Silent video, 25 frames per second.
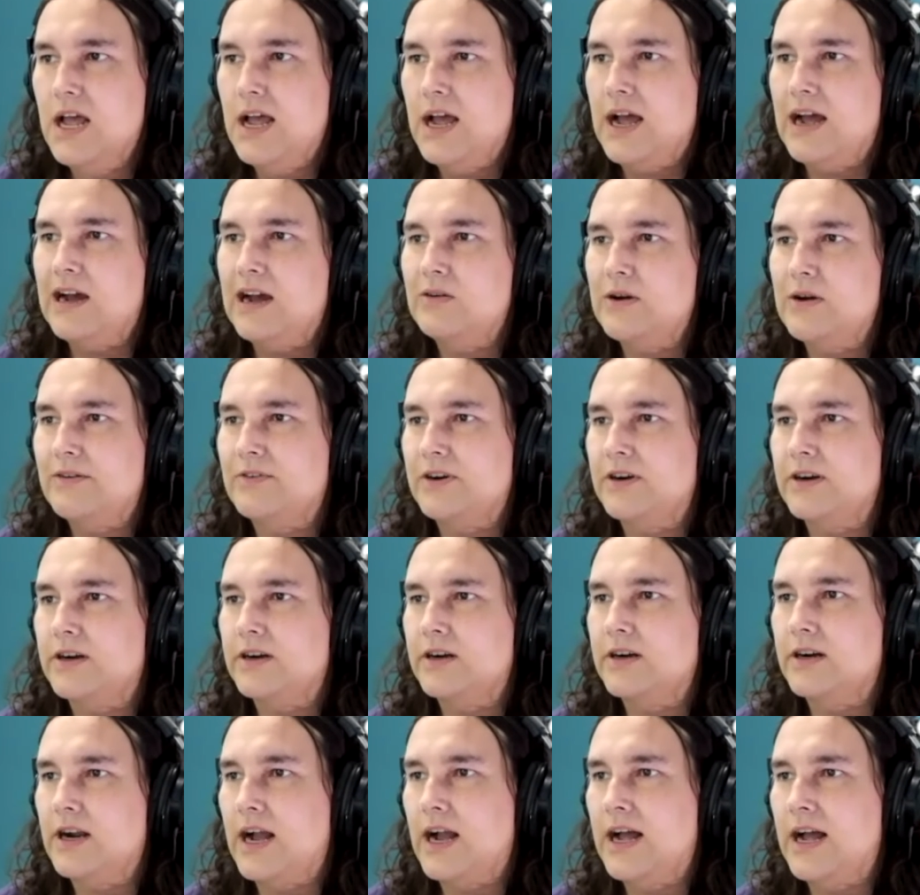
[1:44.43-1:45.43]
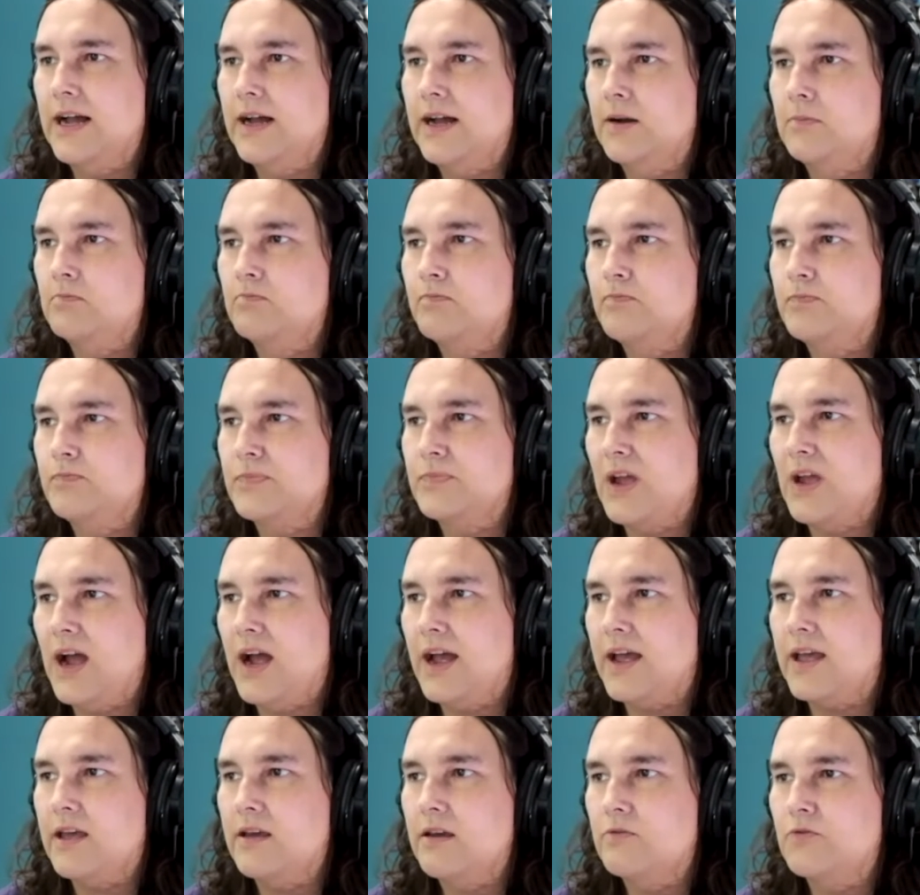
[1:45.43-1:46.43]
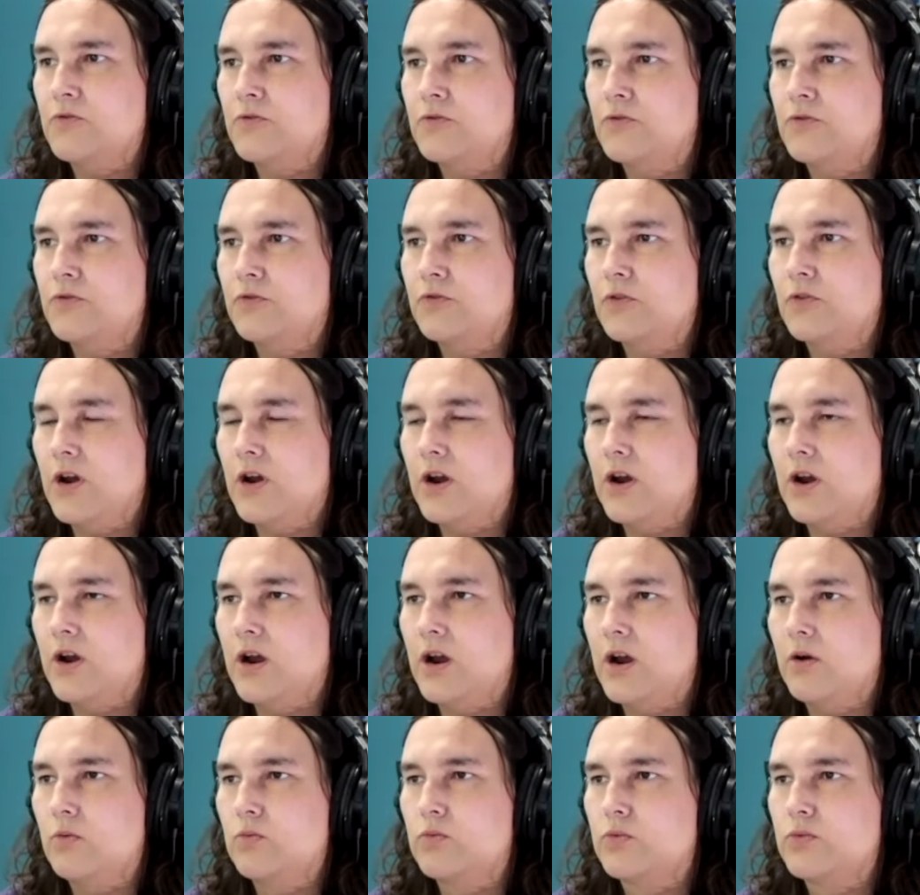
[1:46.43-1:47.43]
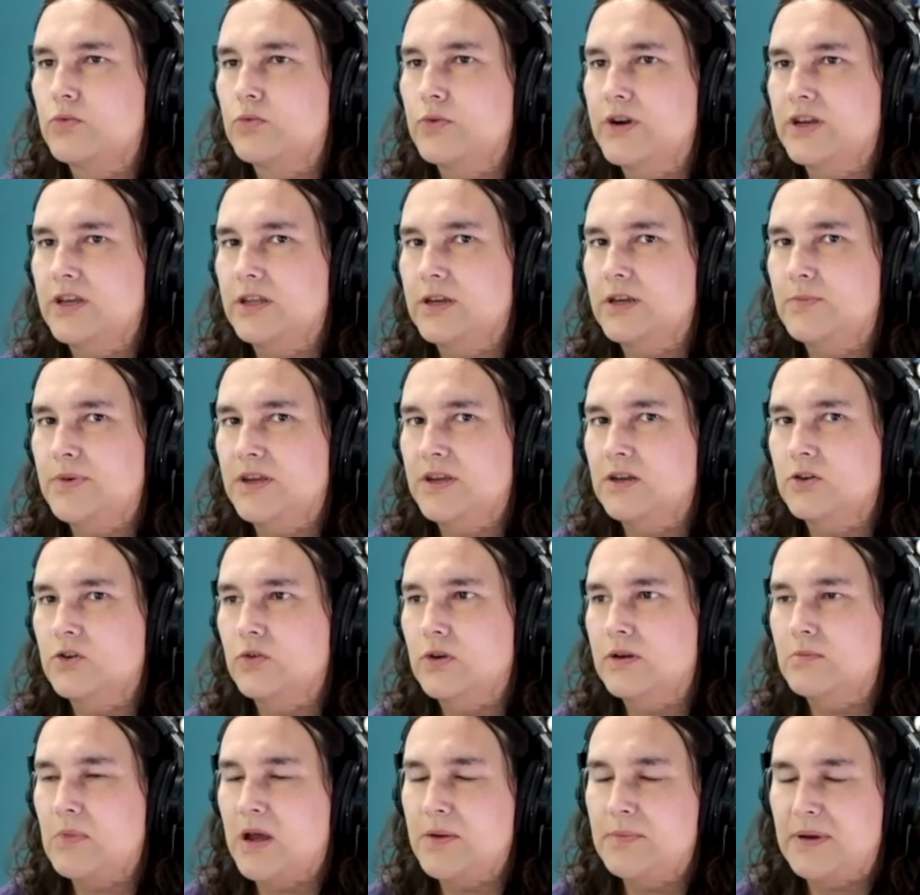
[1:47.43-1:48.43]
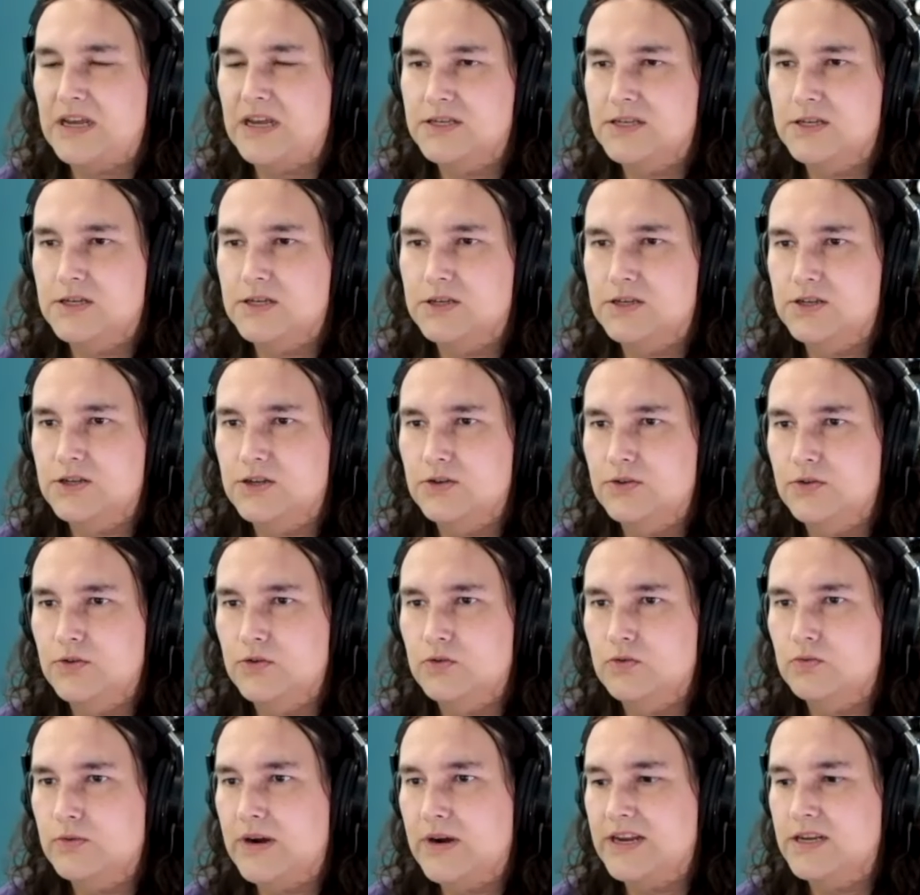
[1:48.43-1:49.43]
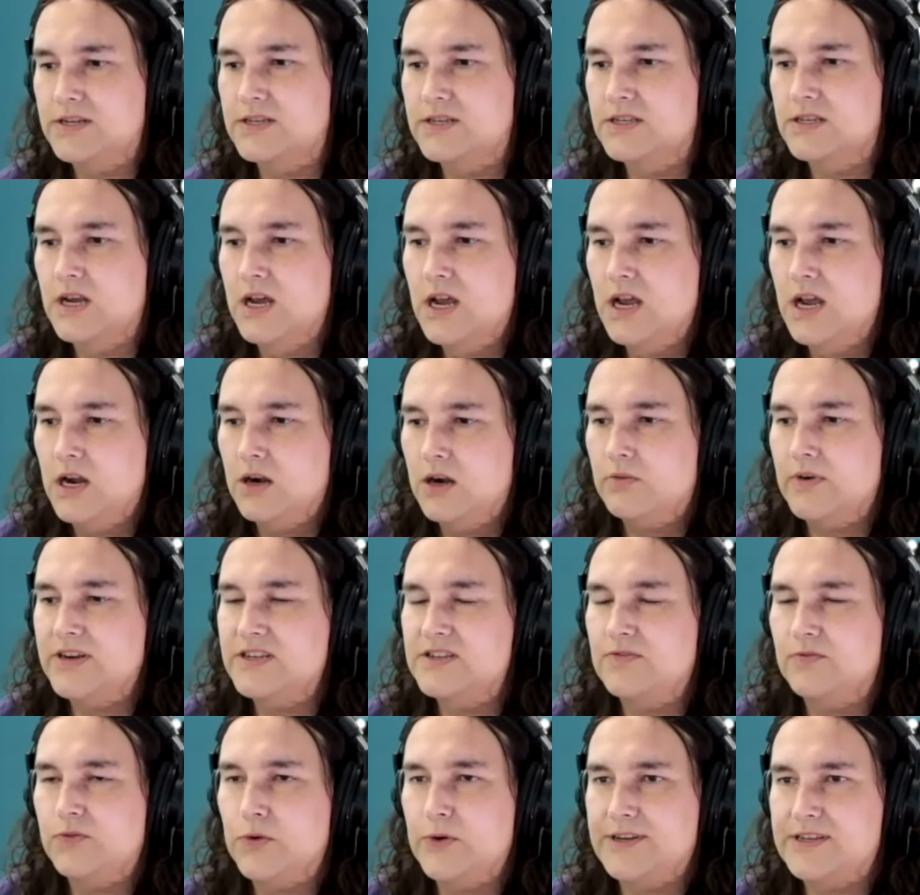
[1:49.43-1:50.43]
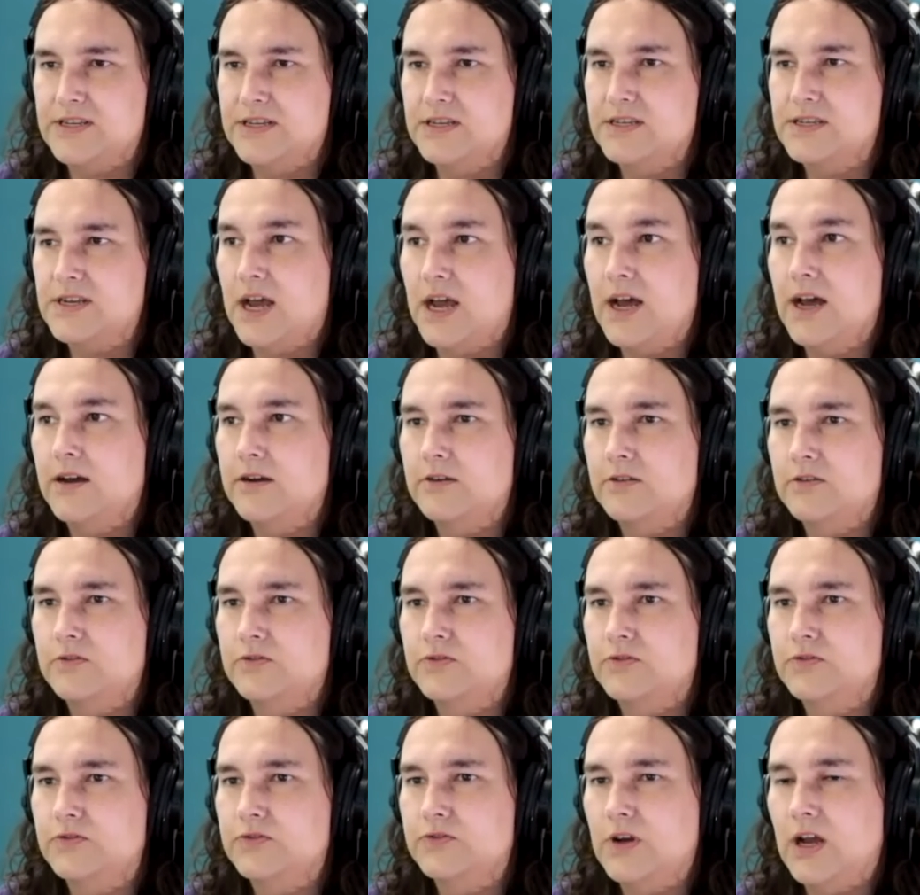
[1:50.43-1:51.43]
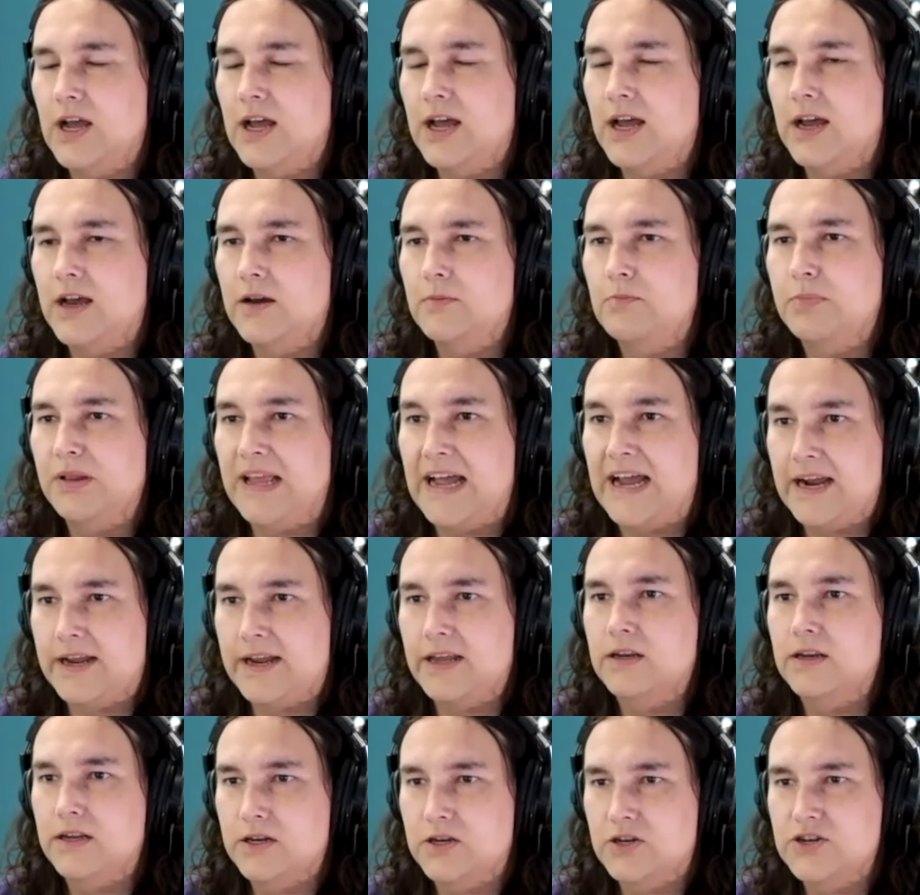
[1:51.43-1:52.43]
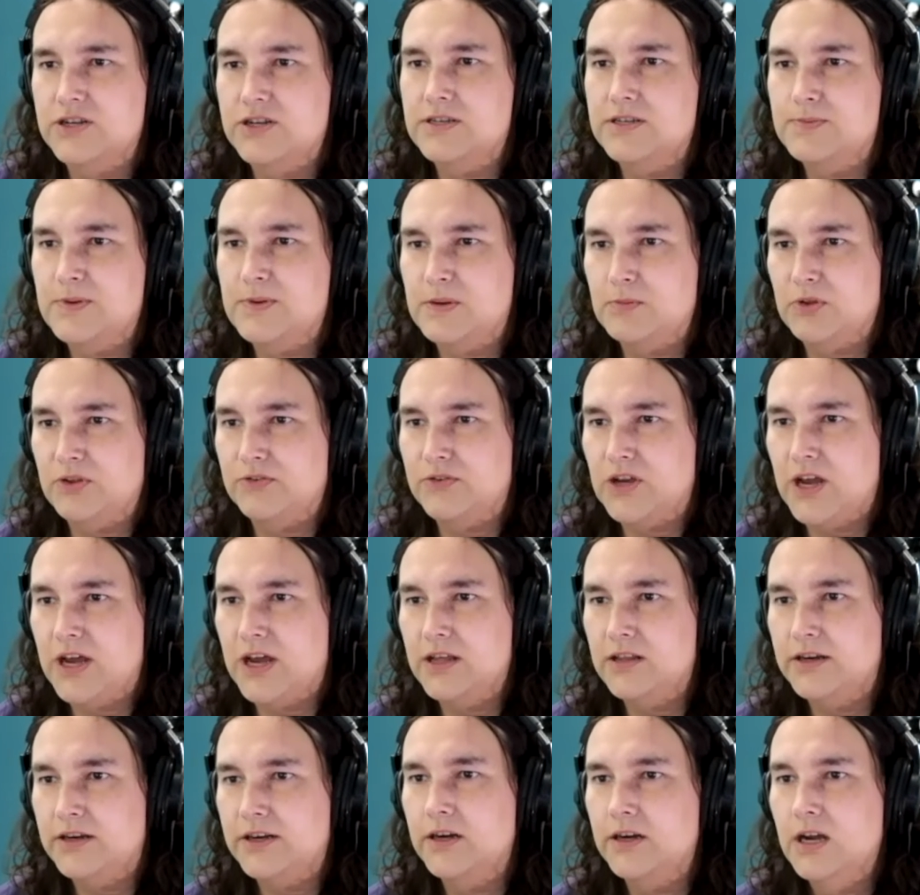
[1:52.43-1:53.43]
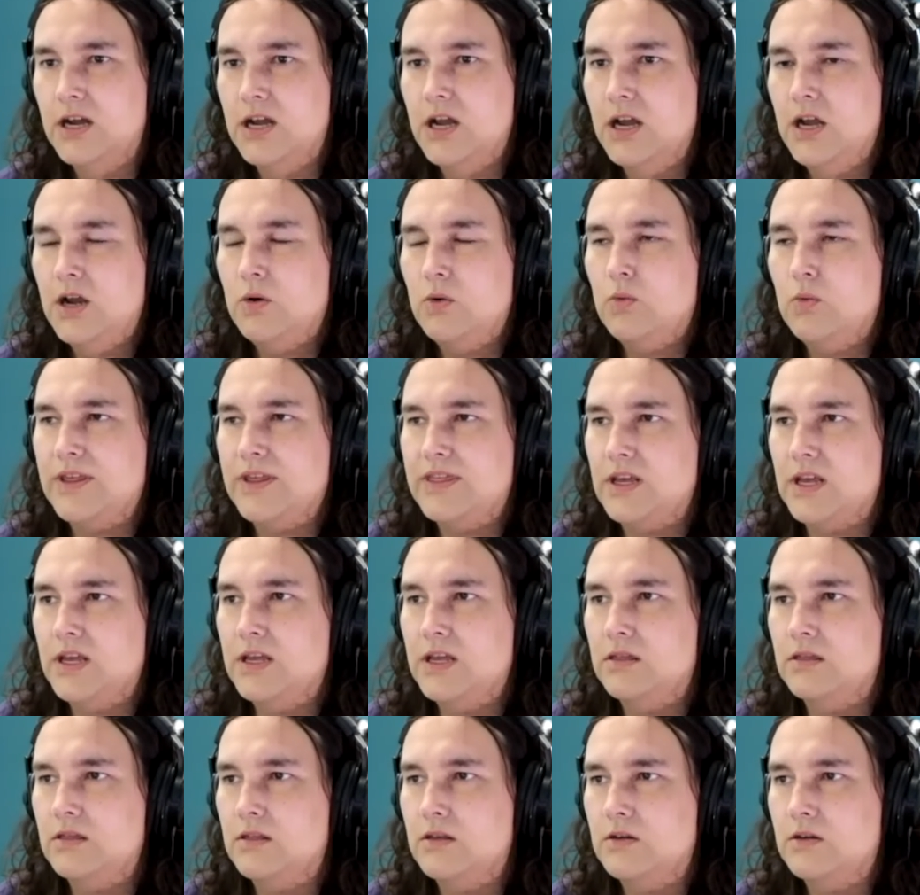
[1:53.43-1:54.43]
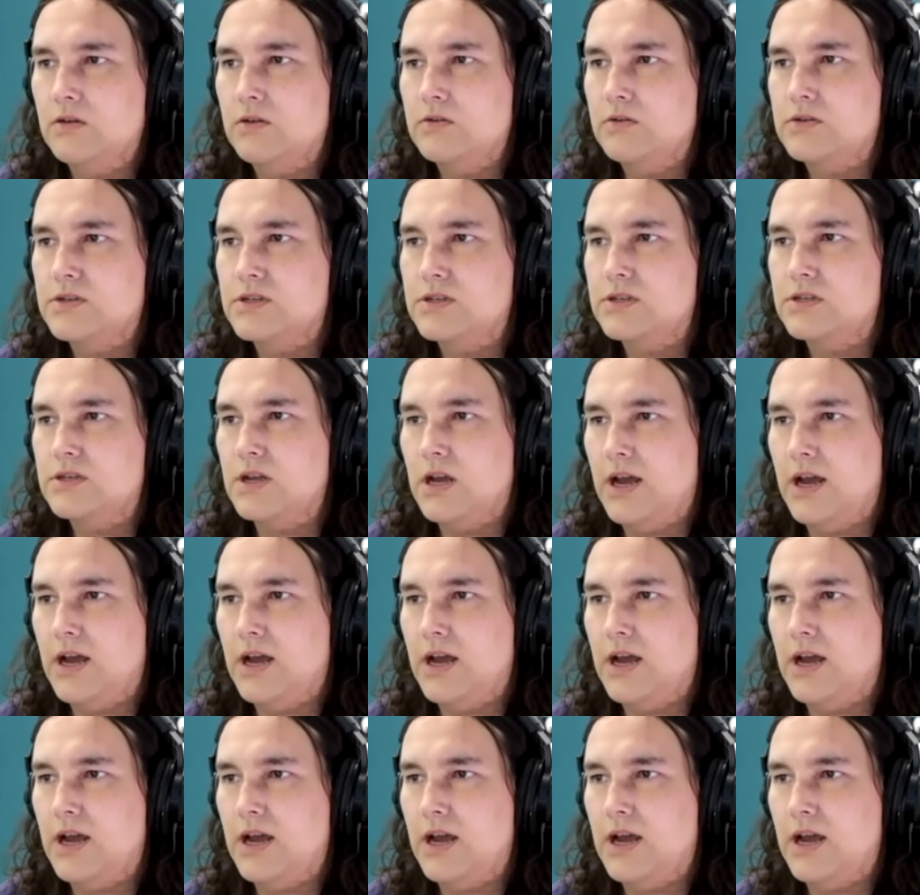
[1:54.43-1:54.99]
However, I've really been doing my best to raise the voices of Black, Indigenous, people of color within those